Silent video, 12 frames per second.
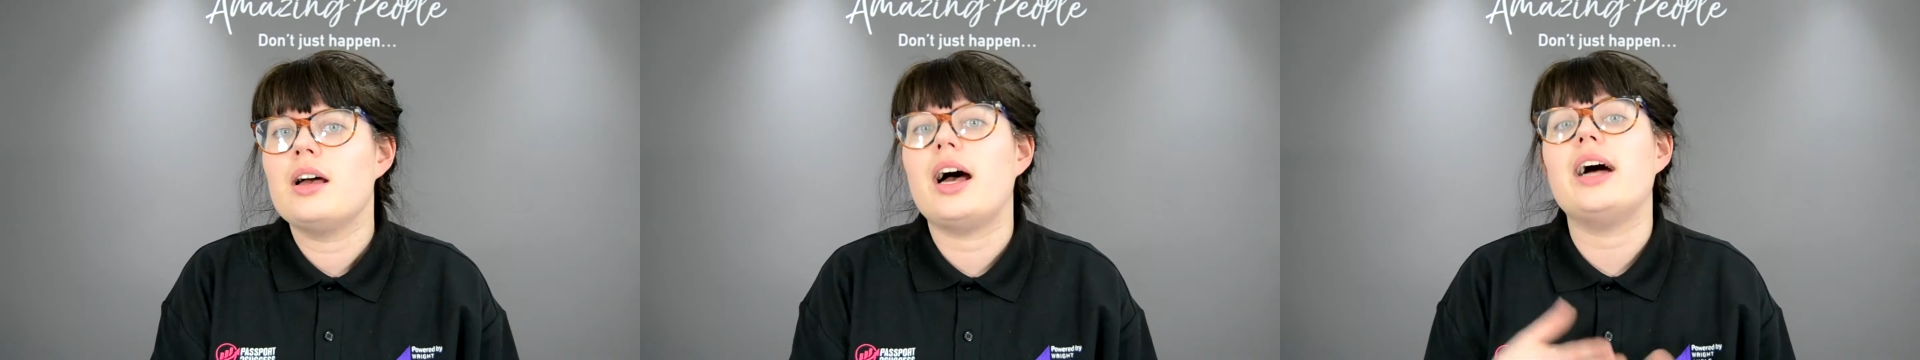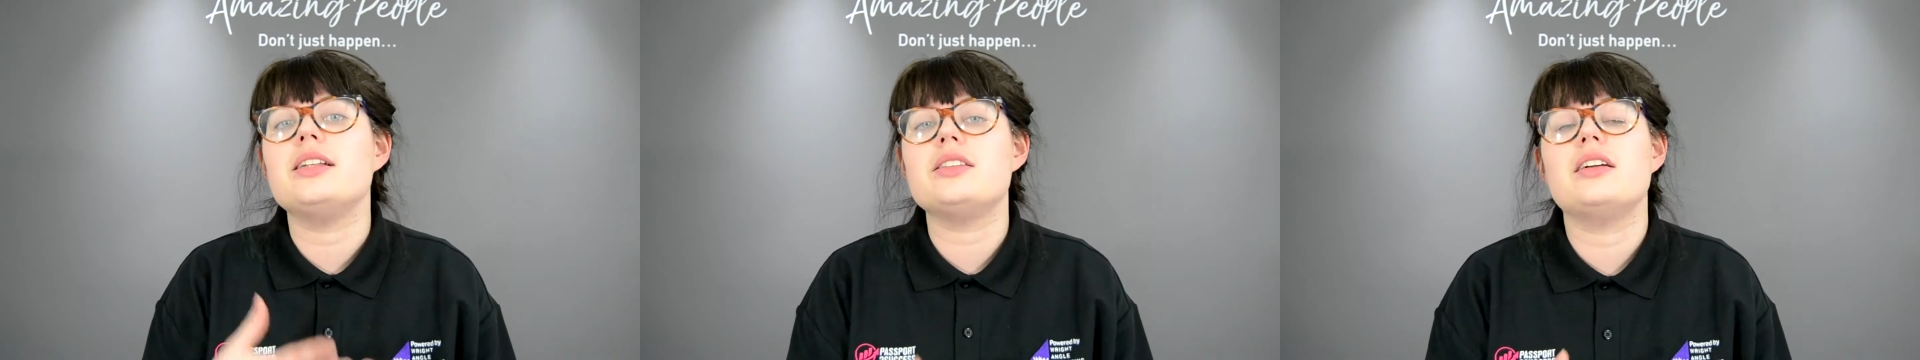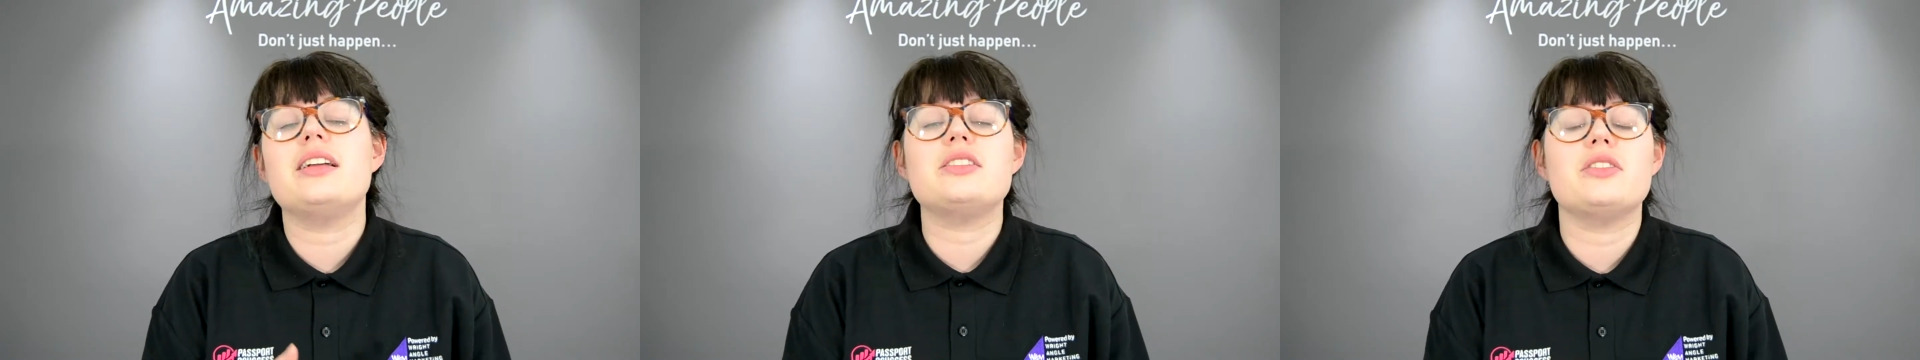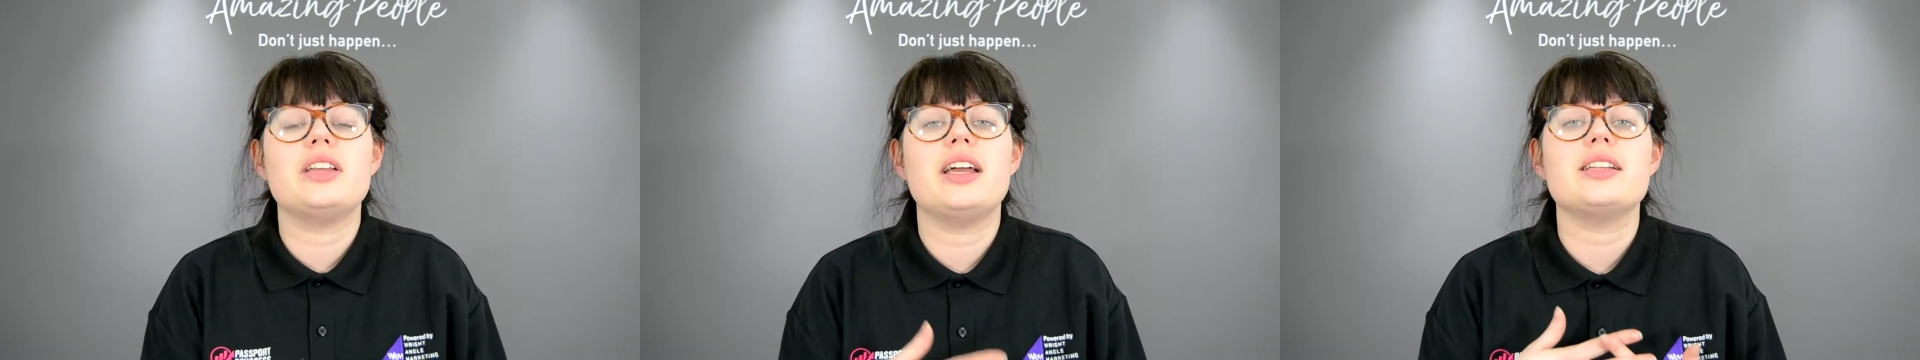and they
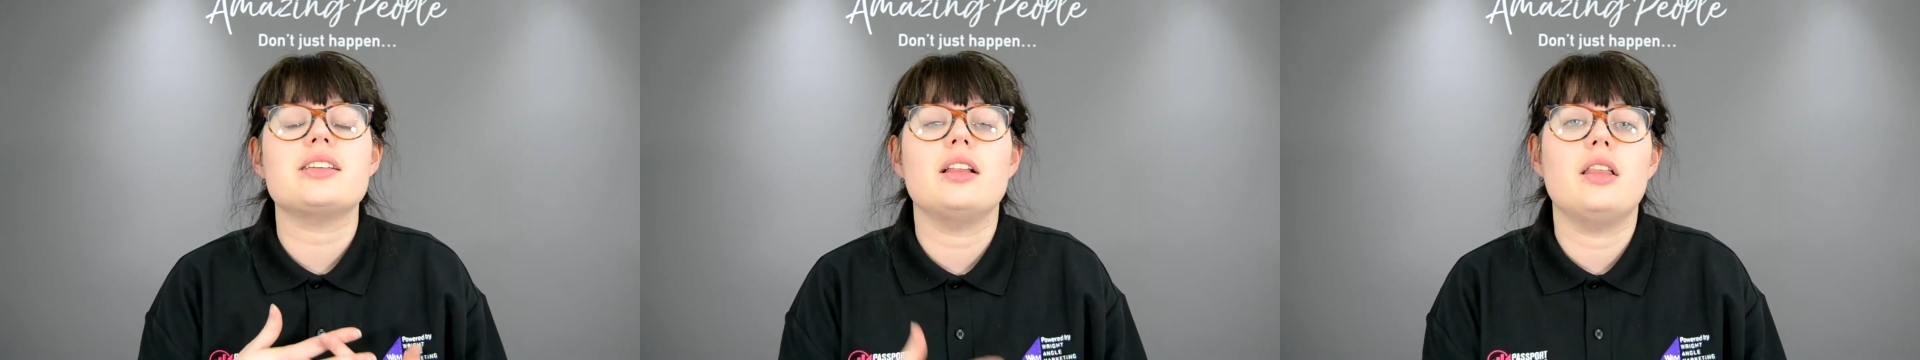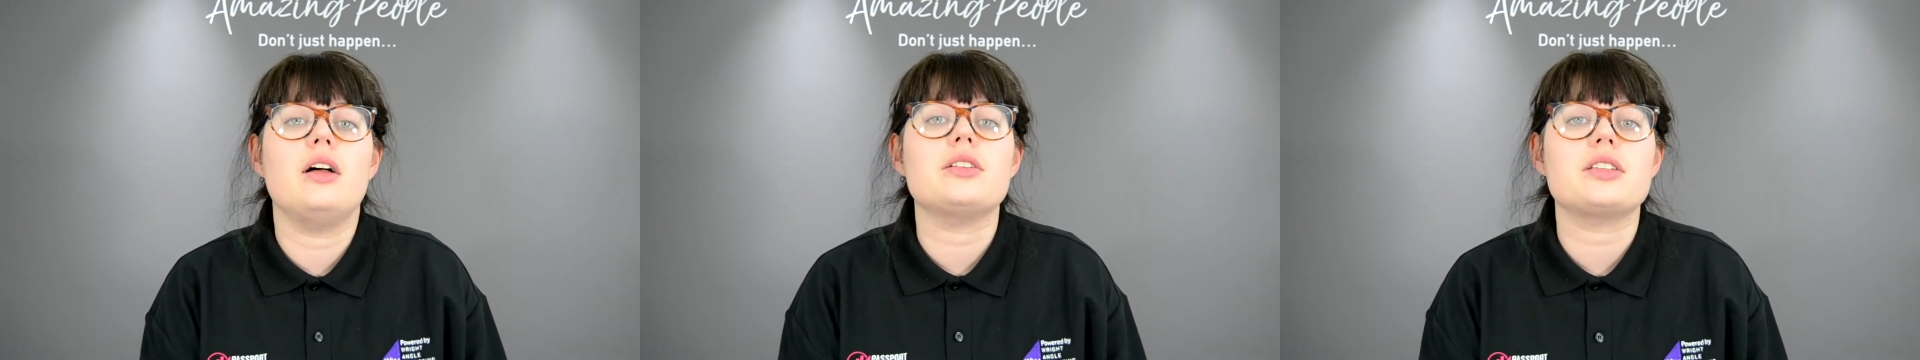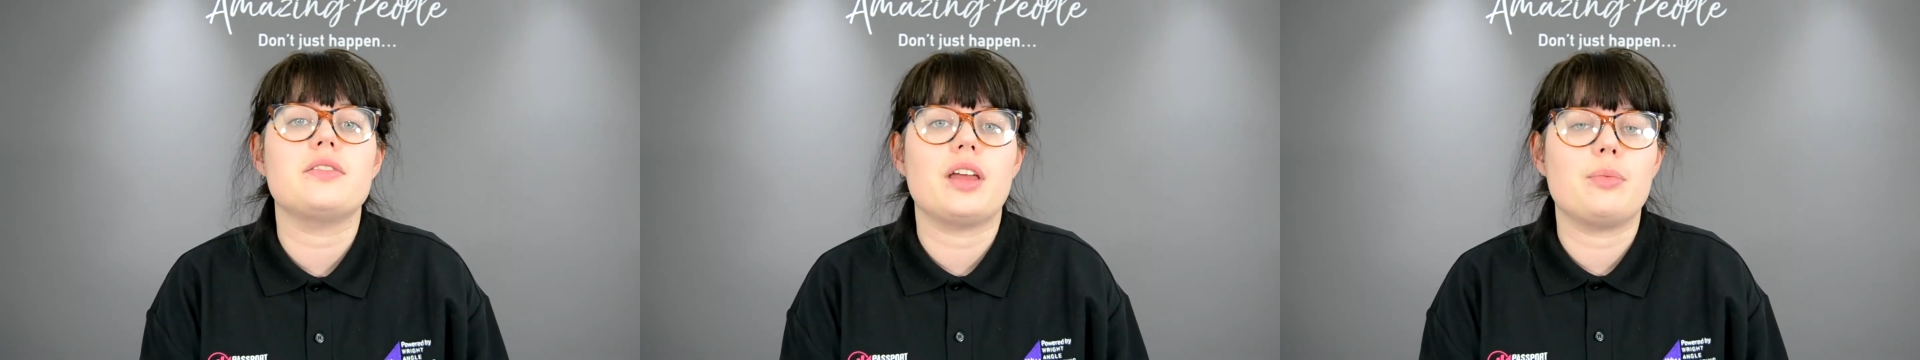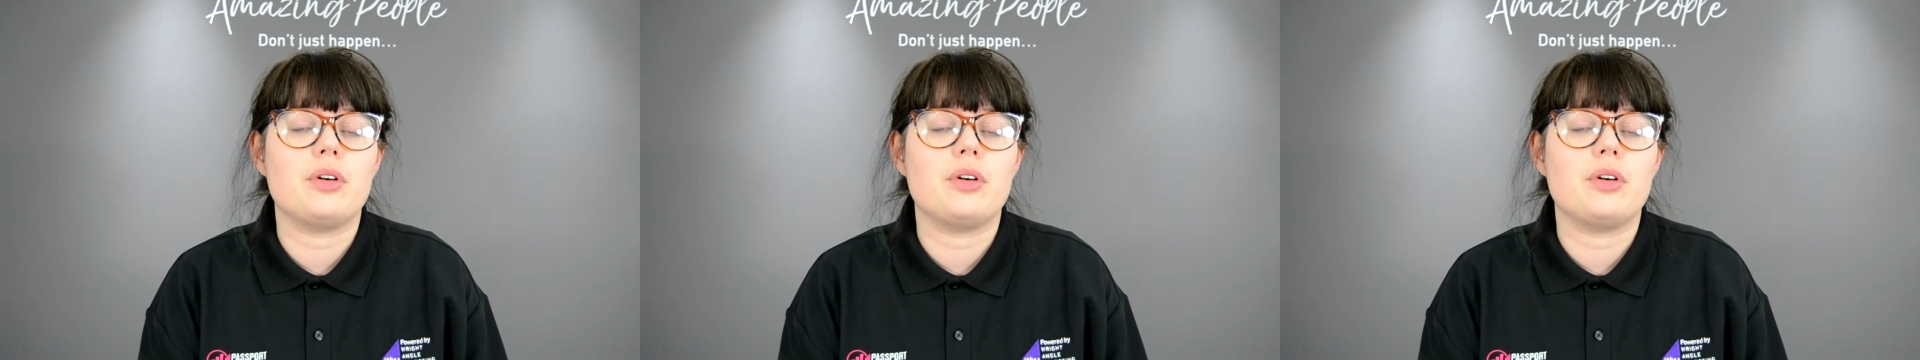donate a lot of their